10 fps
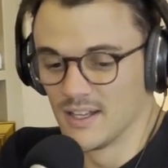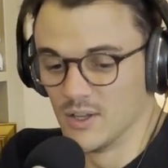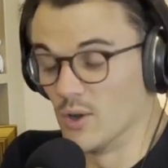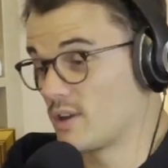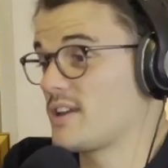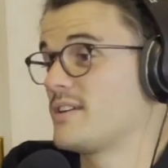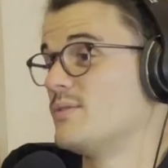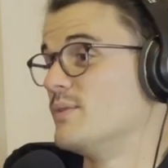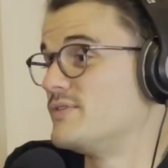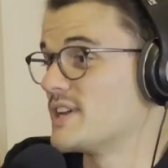look,
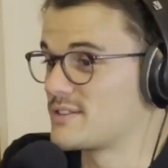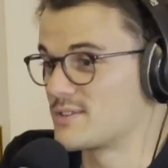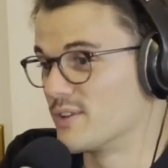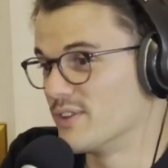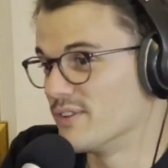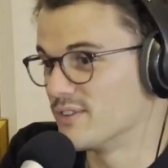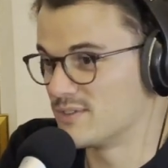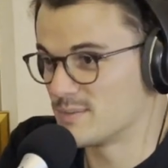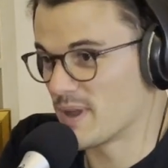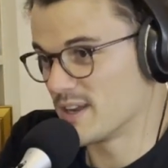we've touched on the
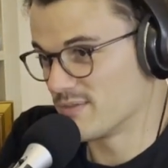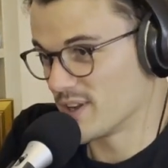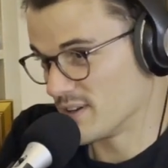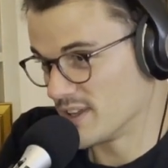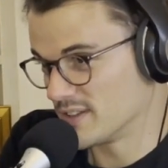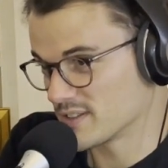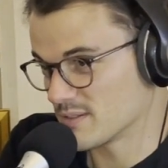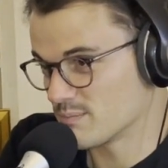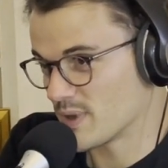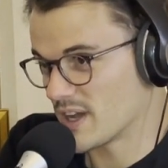debate of Very
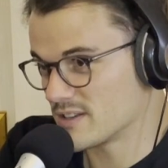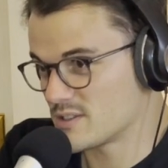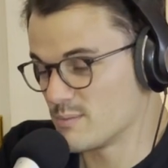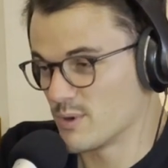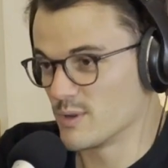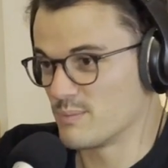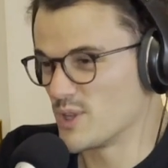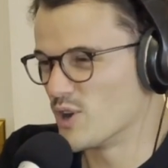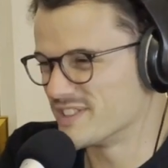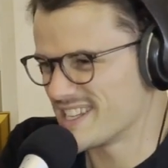Elegant, but she put it
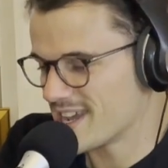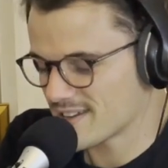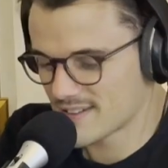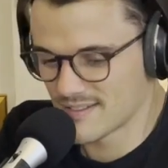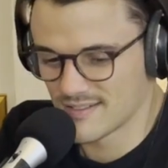beyond doubt.